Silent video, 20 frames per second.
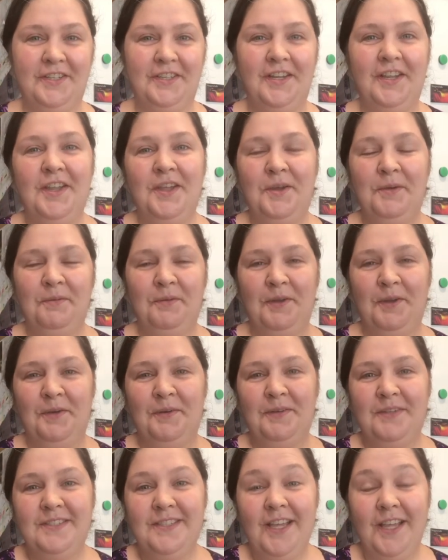We always
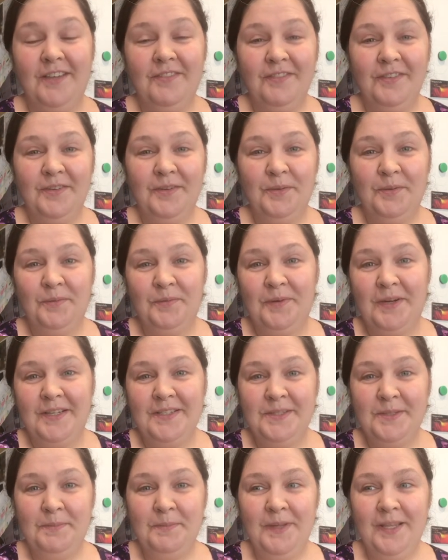have a
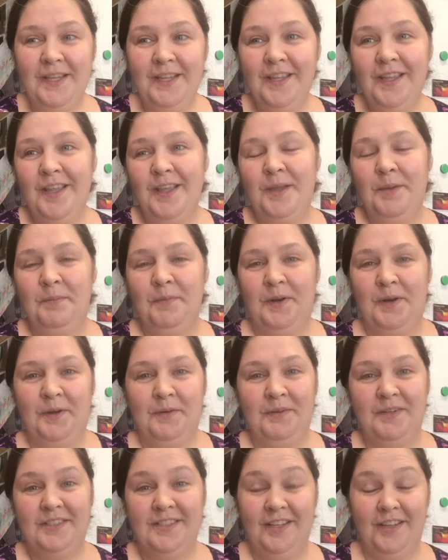recipe, but always
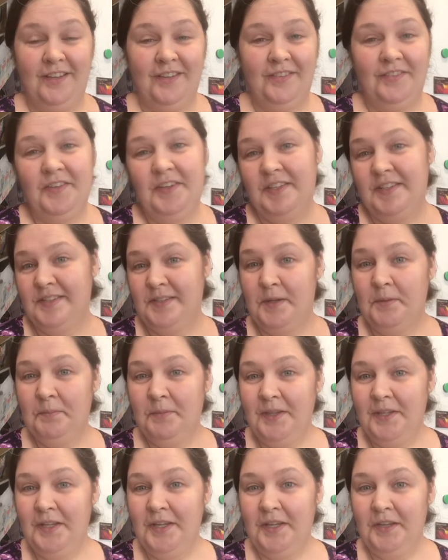have something
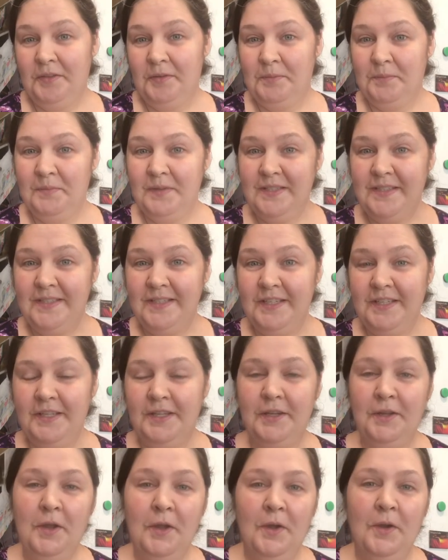either missing,
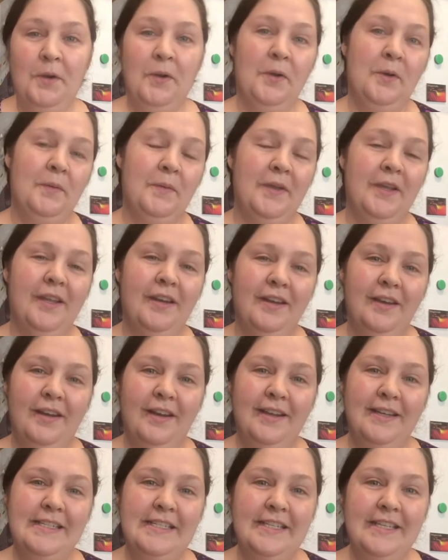or we get an
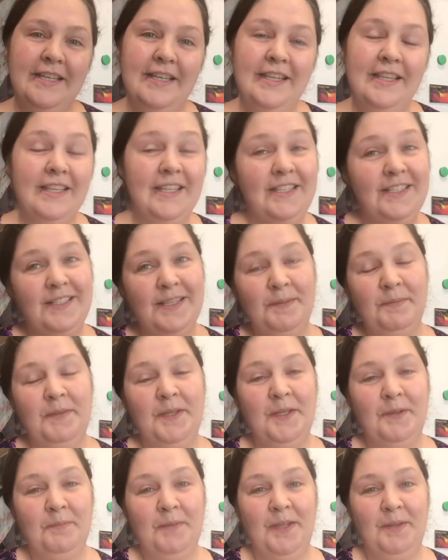idea that something
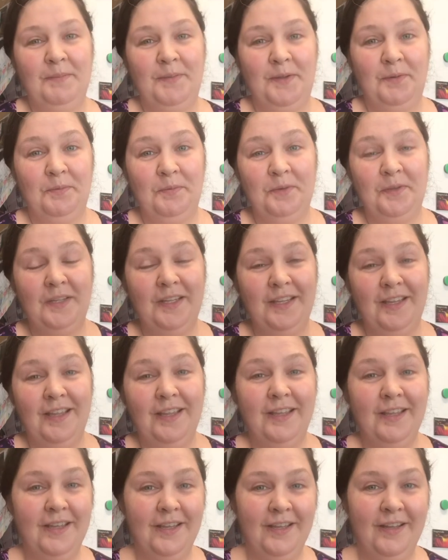might be really
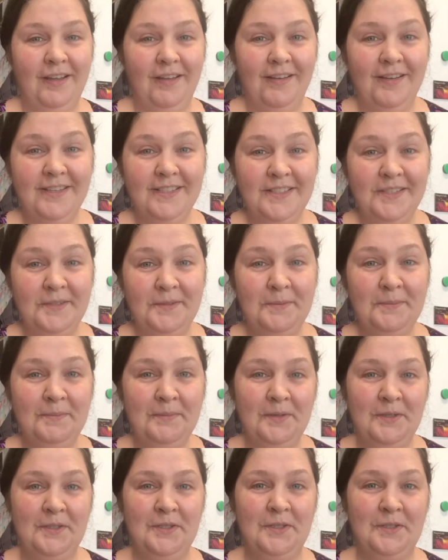awesome
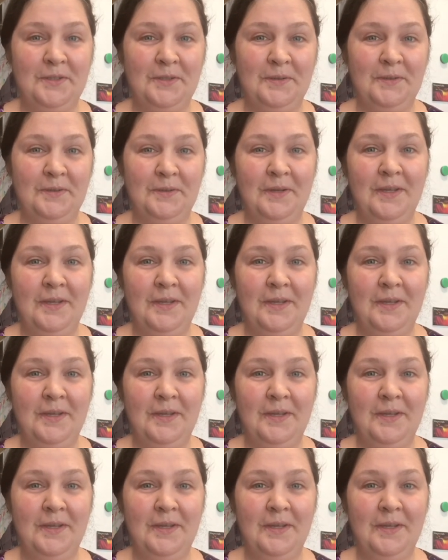to